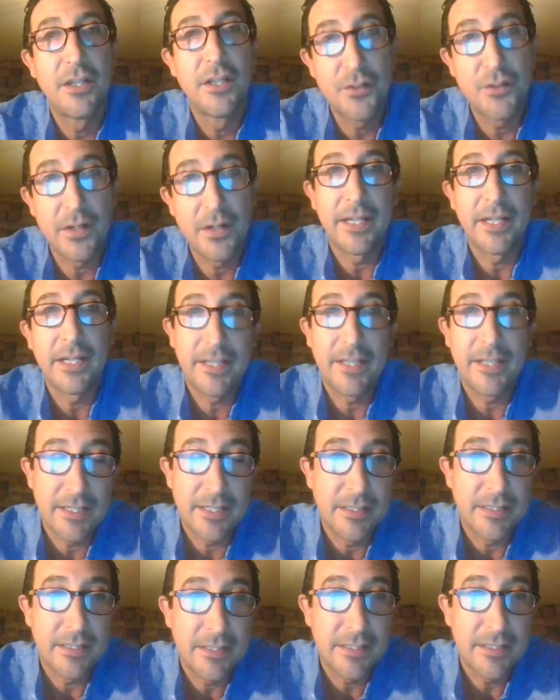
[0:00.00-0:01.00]
tried
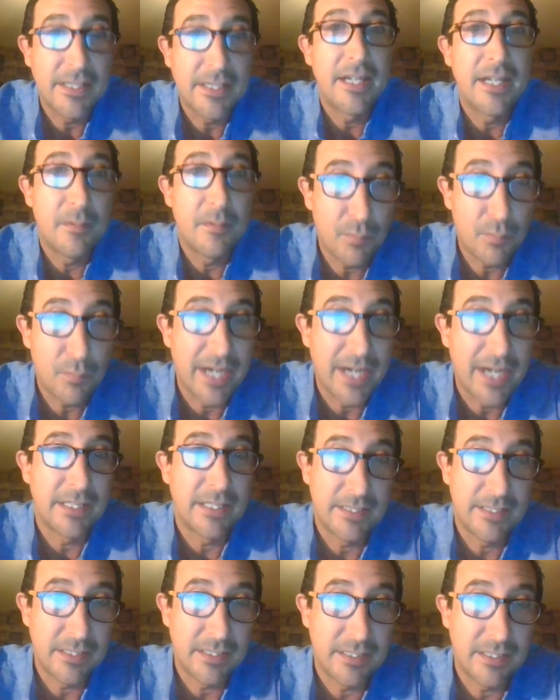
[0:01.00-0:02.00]
things in
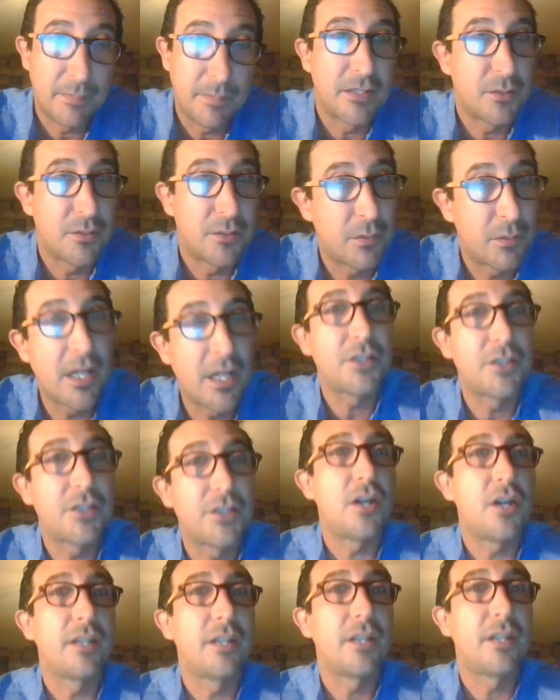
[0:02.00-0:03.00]
pregnancy because we're not
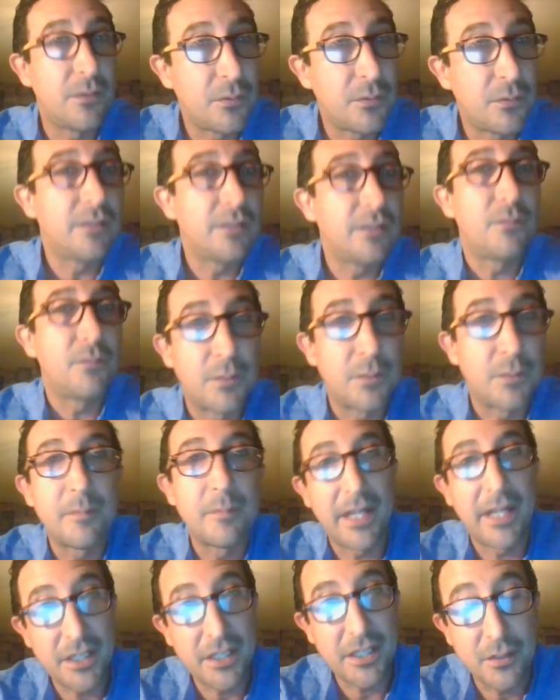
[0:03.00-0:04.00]
talking only of one
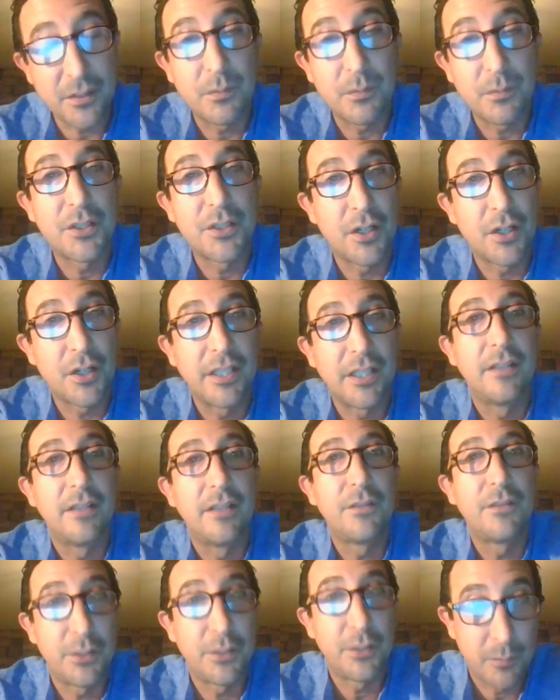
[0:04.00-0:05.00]
patient, we're talking
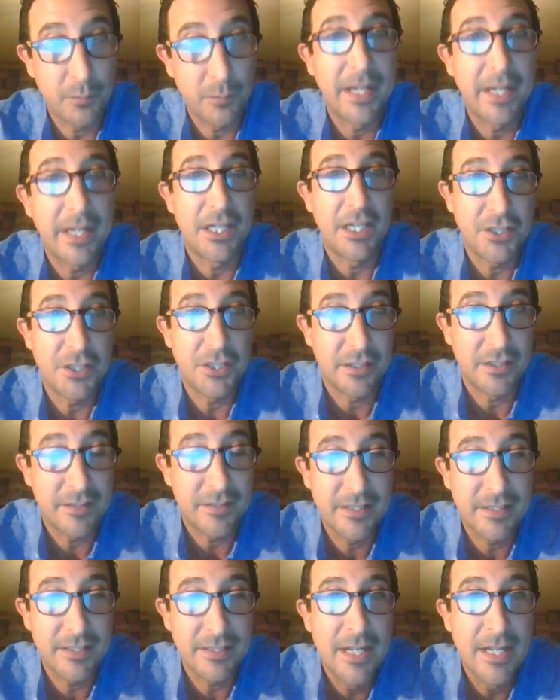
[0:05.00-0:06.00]
of two
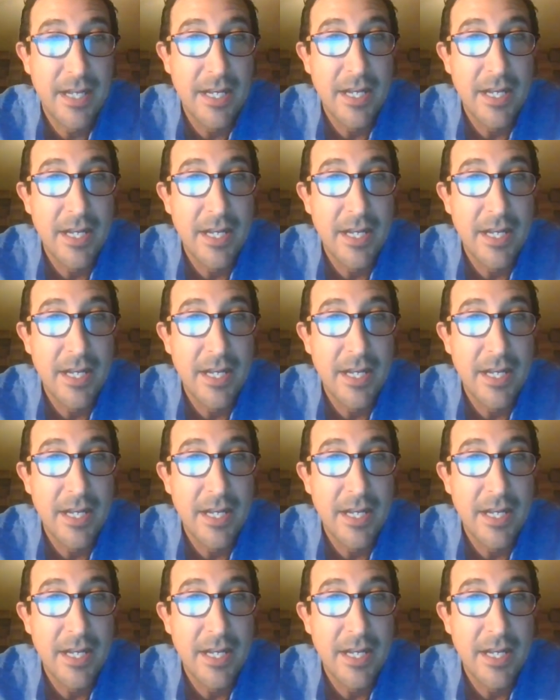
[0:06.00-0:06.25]
patients.